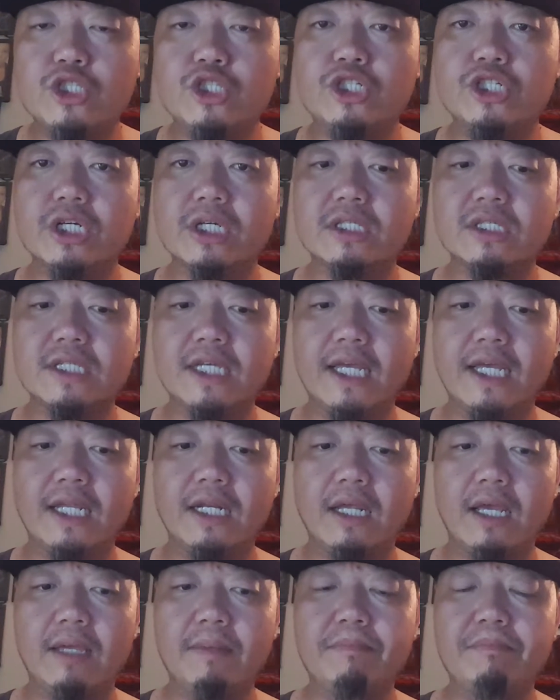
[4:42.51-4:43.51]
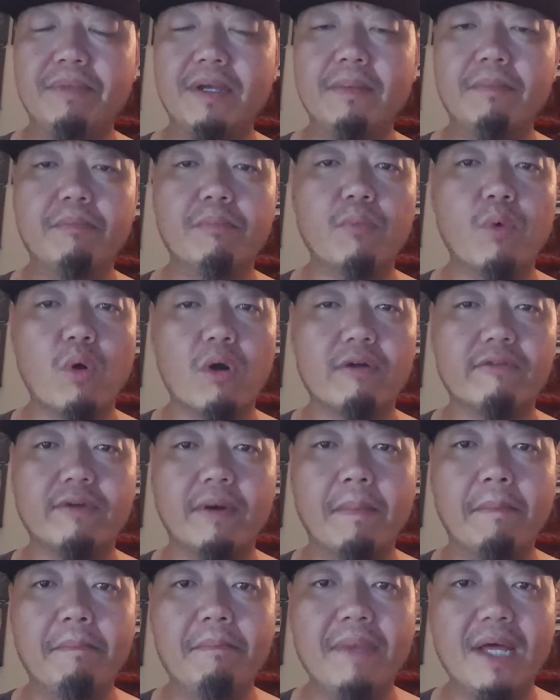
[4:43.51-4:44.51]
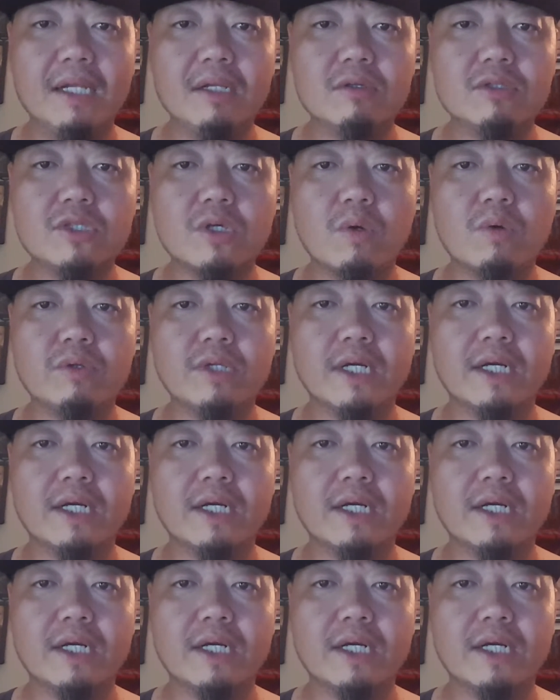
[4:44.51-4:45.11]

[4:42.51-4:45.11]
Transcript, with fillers: just in a bit more of a mellow tone.